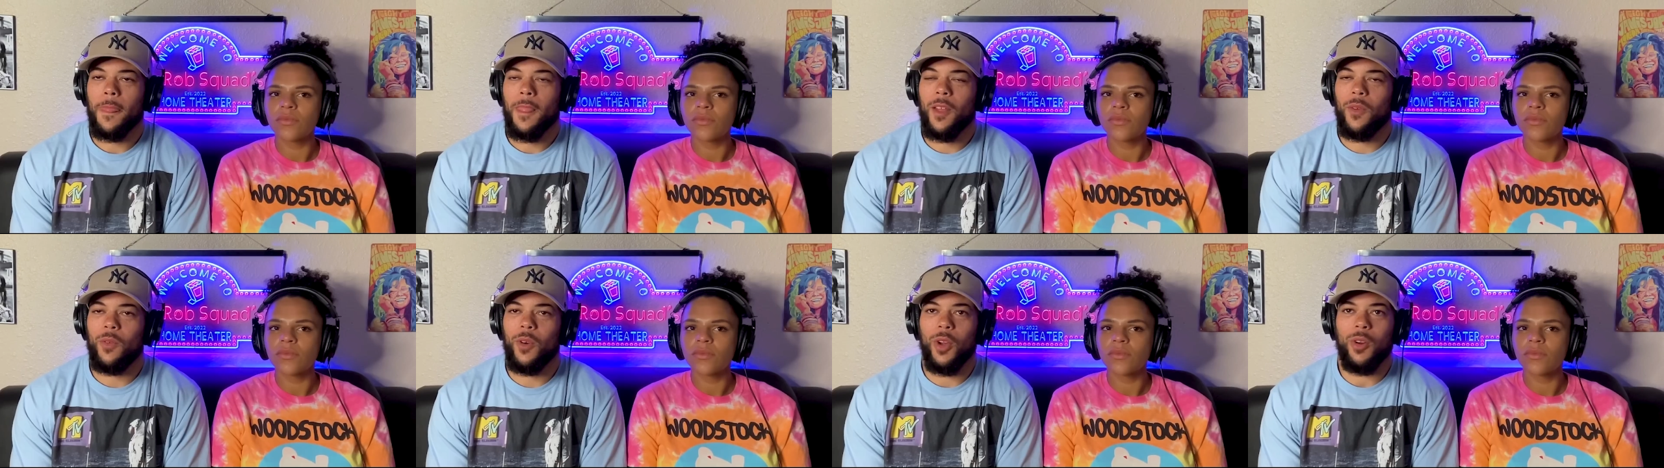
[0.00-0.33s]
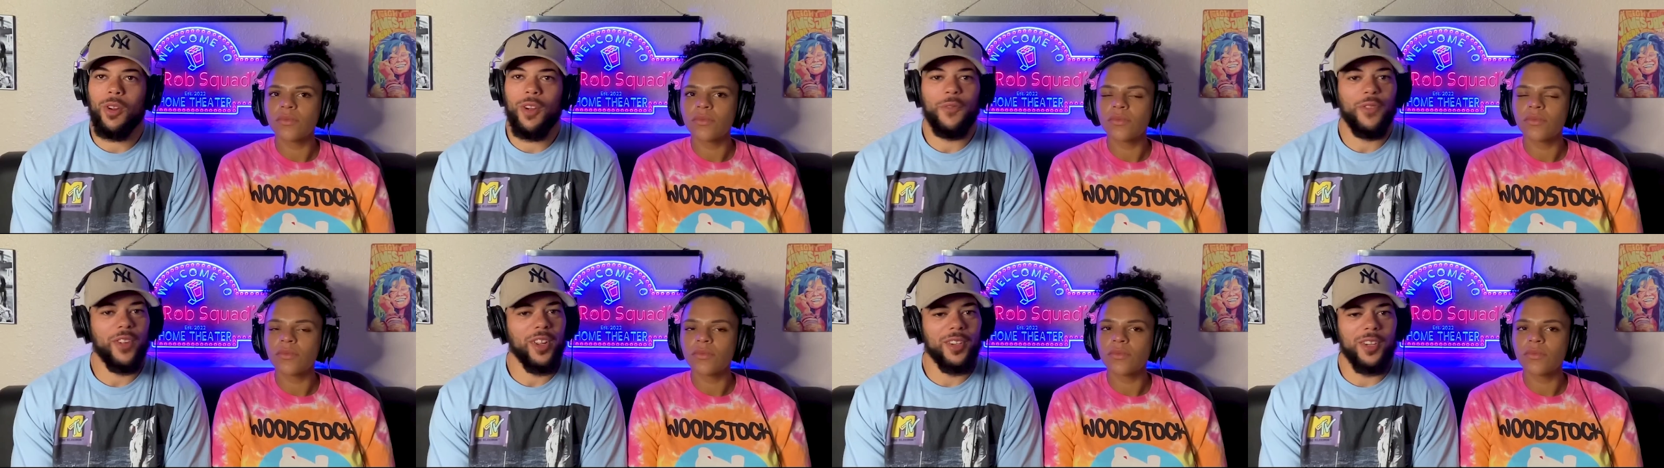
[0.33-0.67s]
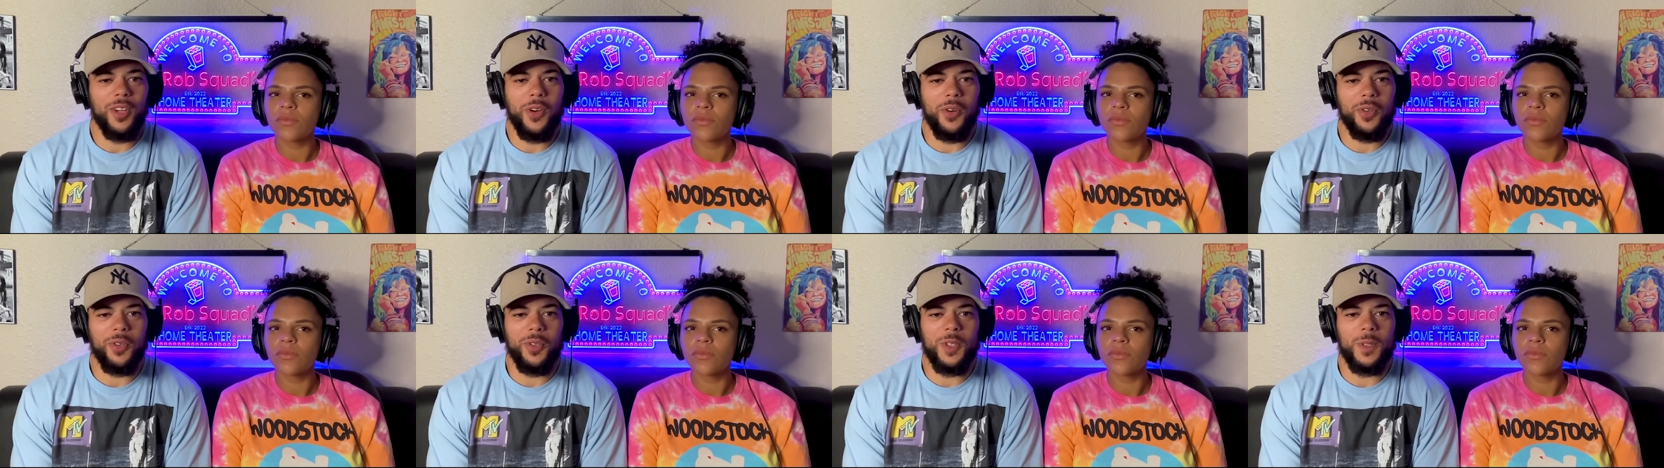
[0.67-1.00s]
Speaker 1: Why do I feel like no one
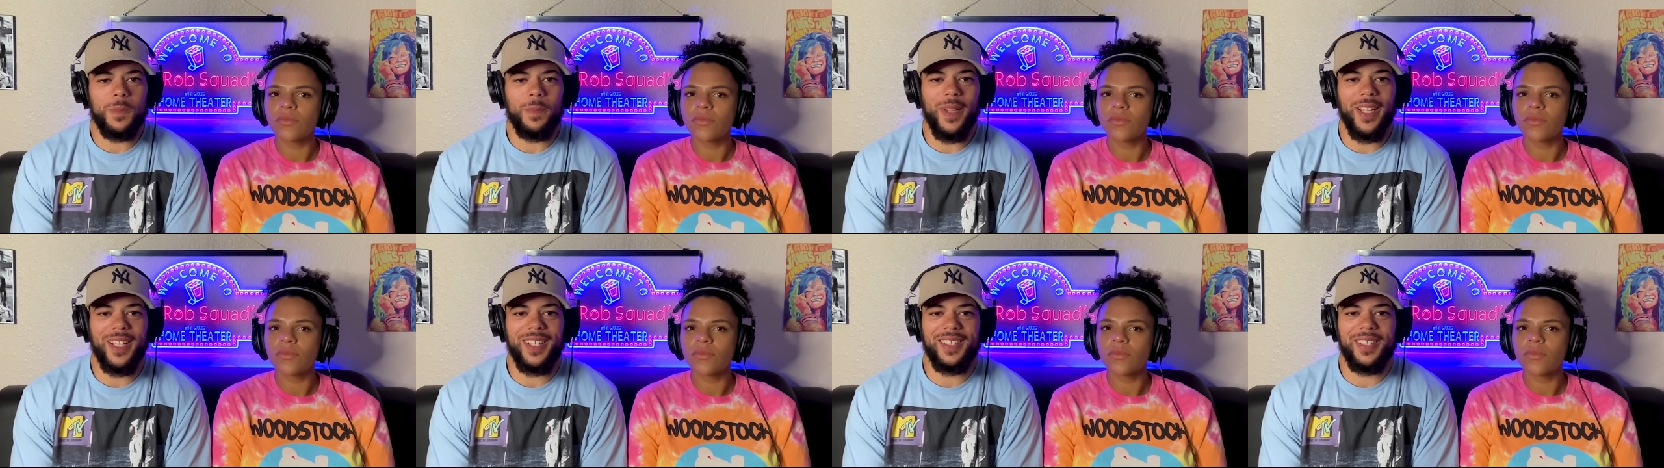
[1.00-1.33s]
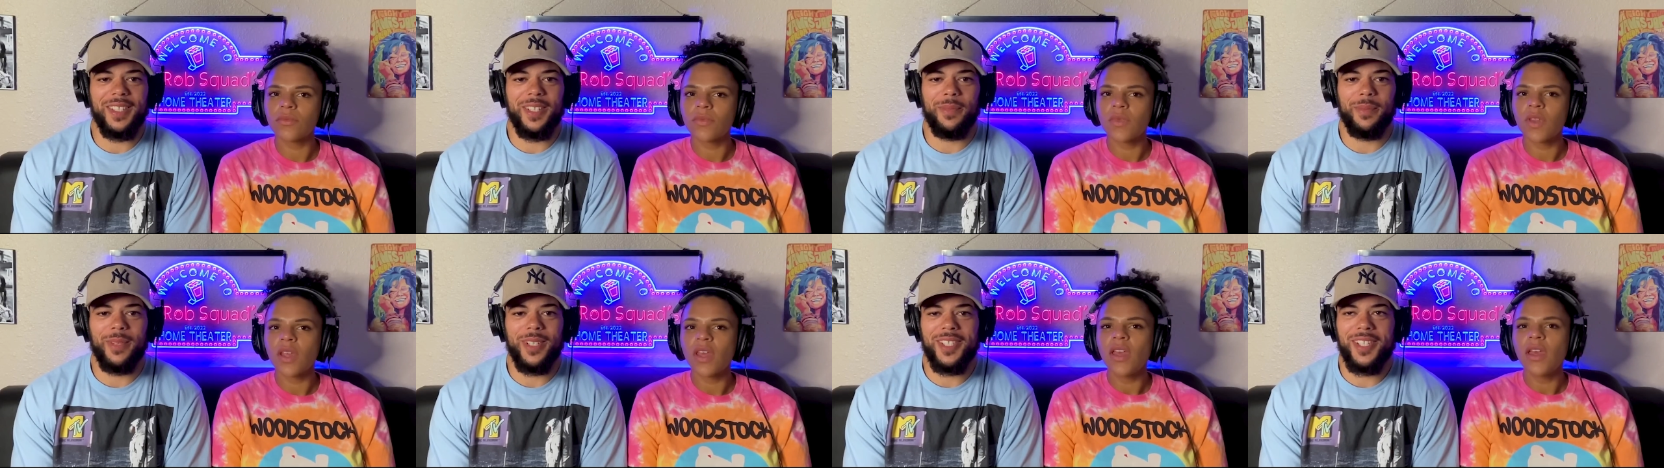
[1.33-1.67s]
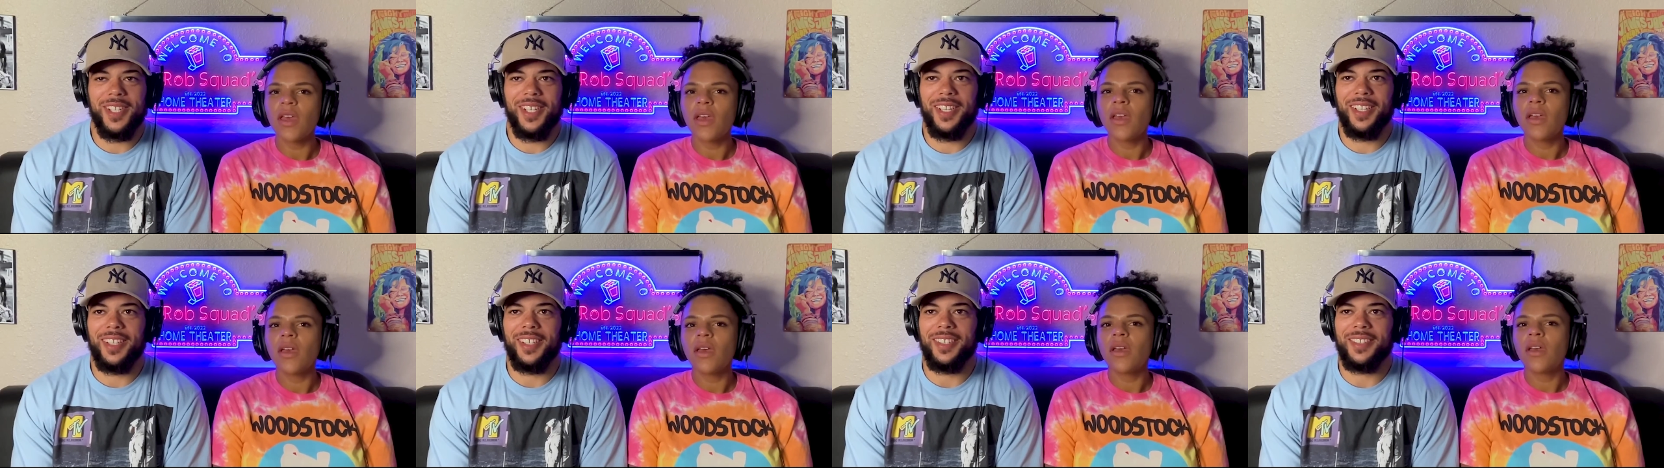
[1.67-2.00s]
respects him as
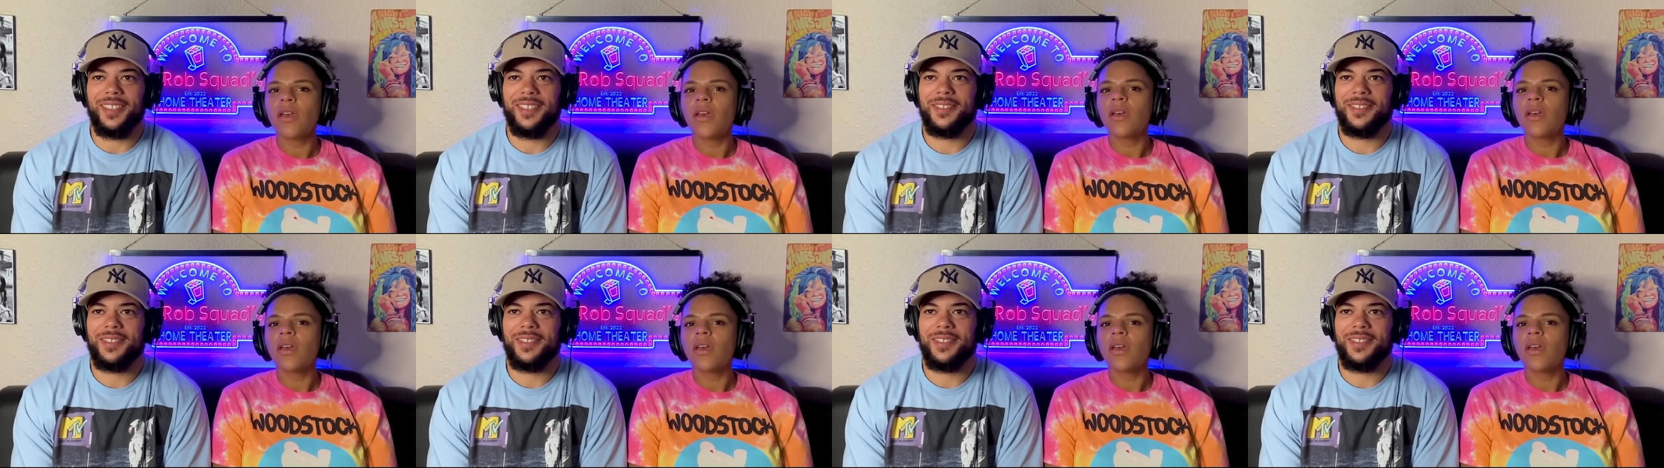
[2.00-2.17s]
king?